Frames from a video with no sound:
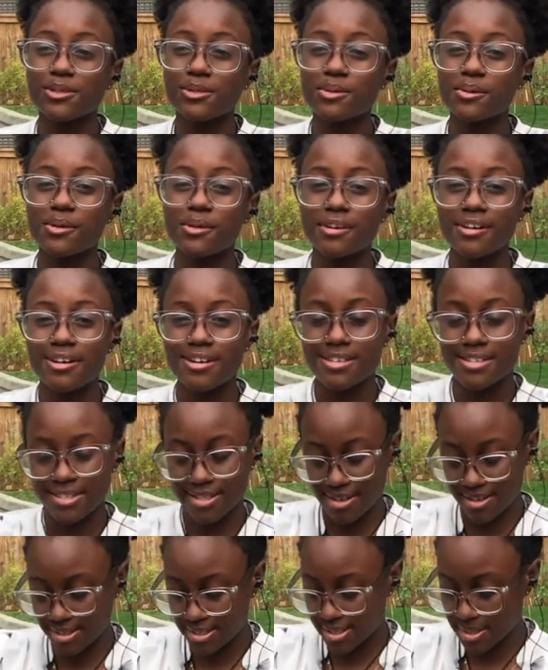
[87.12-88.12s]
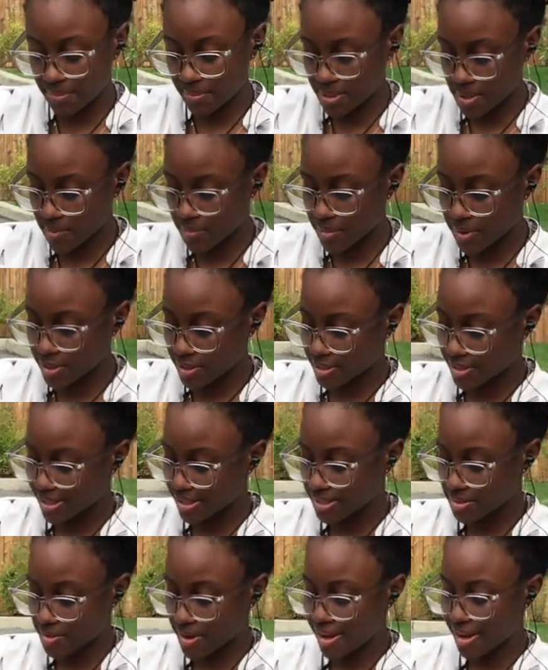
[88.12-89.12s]
2 years in September, so
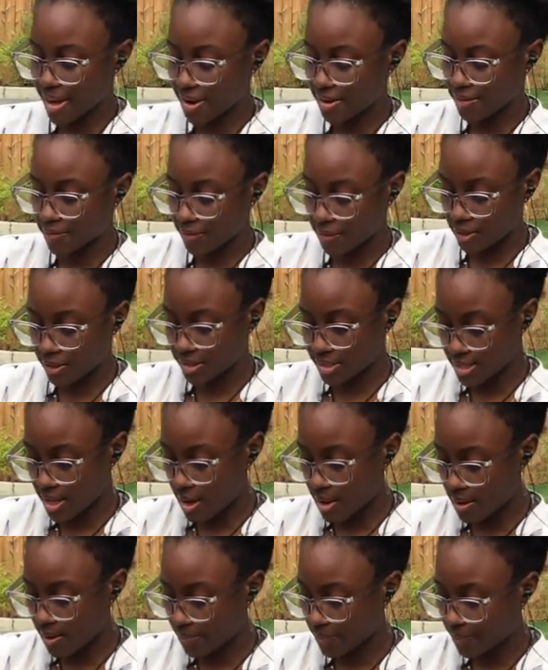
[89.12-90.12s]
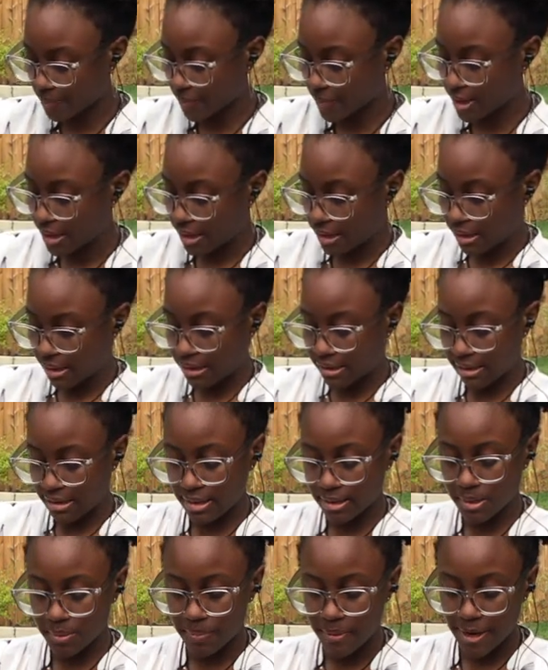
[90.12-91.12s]
that's why it kind of looks
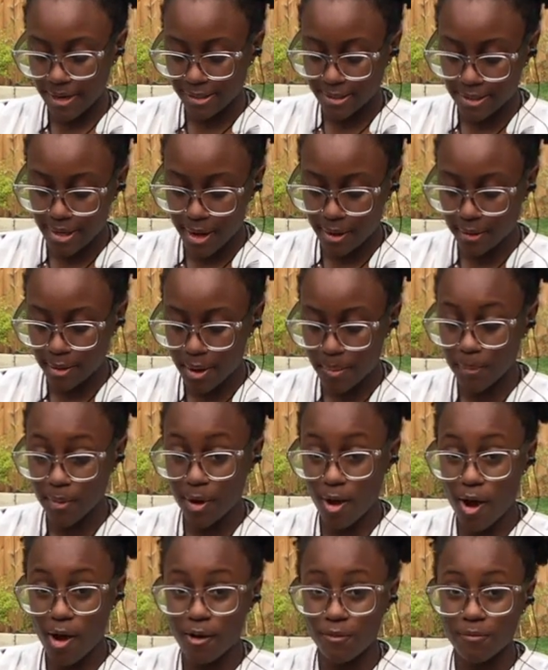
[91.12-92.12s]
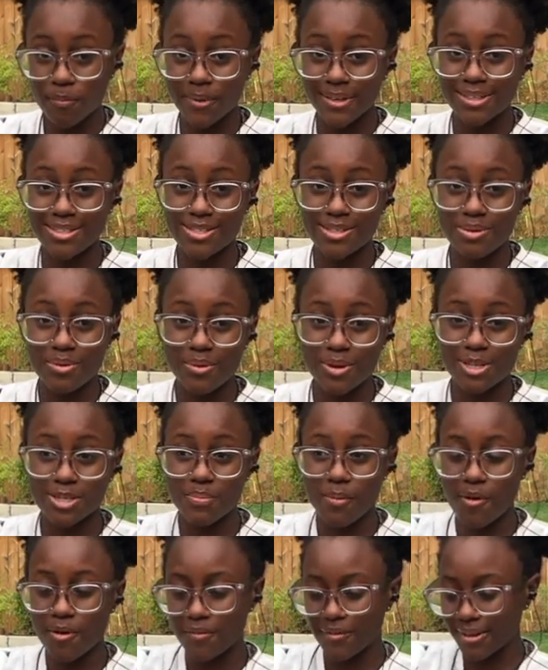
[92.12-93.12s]
like the paint is kind of coming off, but it still works
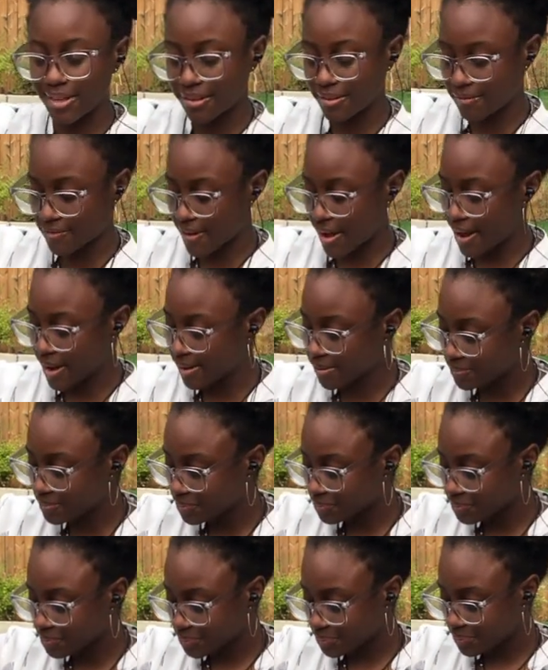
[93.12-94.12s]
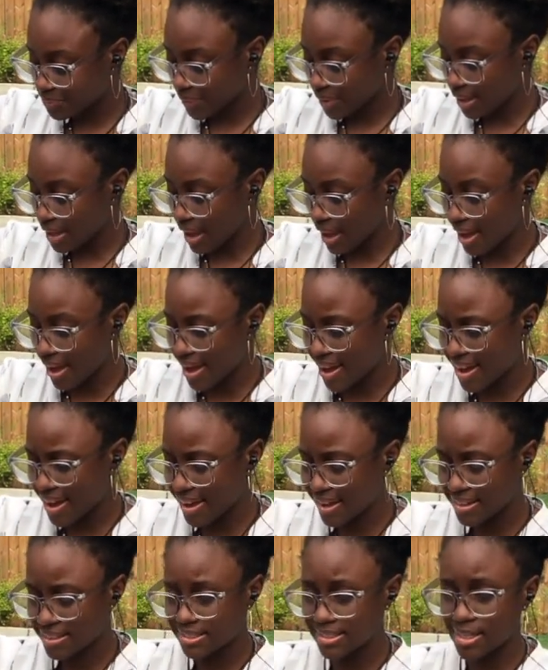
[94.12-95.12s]
perfectly fine.
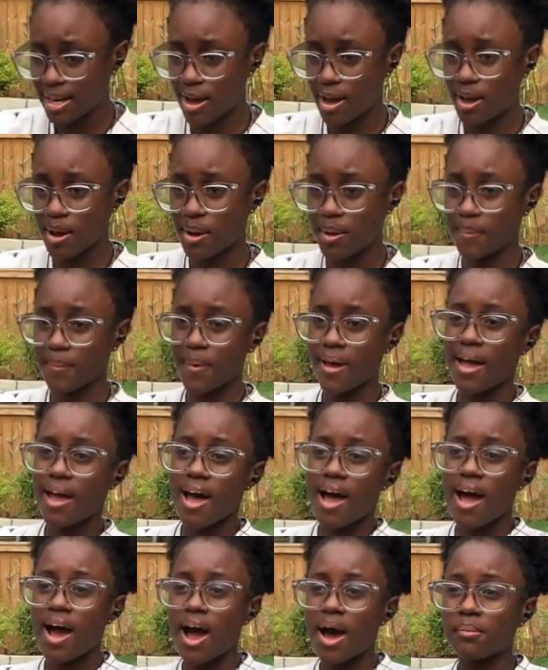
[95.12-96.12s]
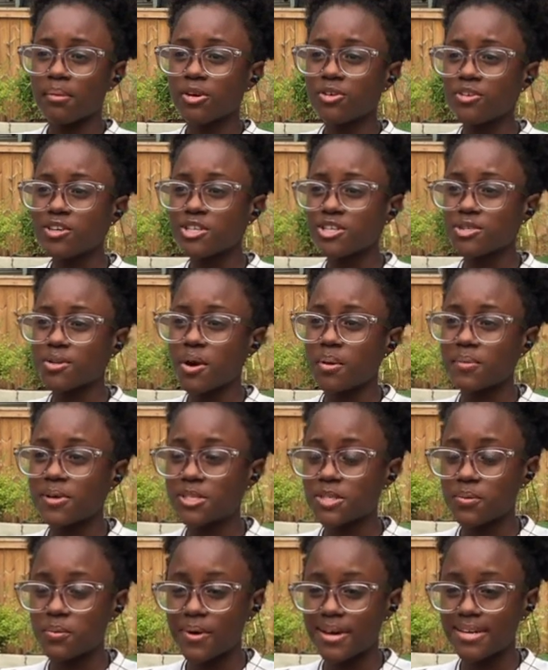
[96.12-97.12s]
And I'm not really sure how
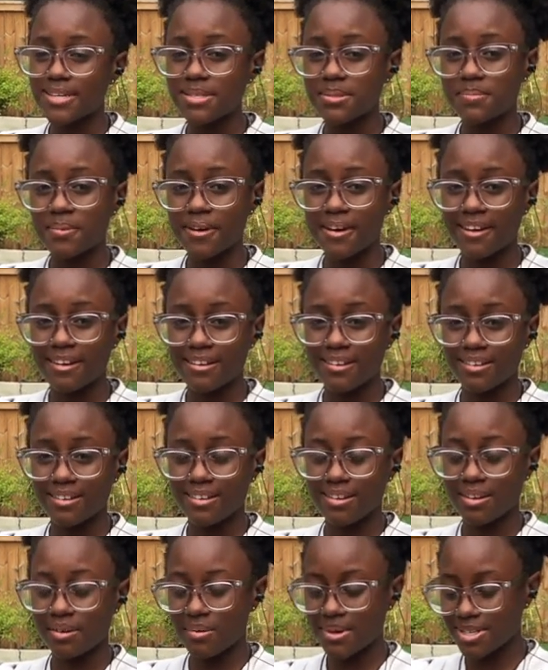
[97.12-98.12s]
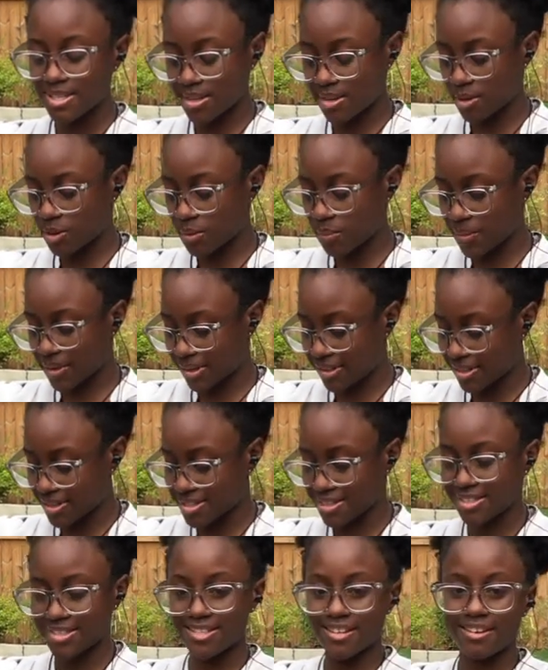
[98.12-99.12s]
much it weighs, but it weighs a little bit
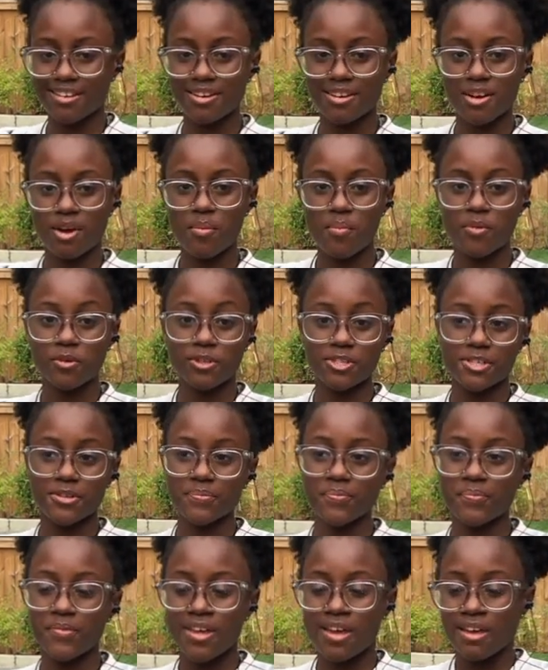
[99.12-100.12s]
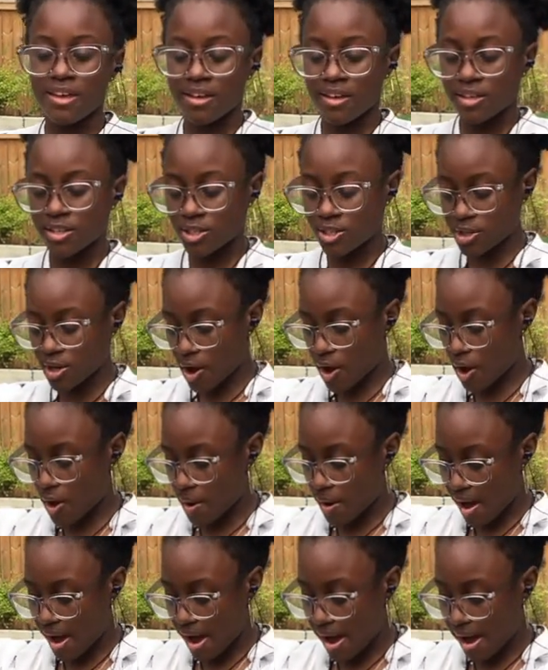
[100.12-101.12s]
because it's like a motor. So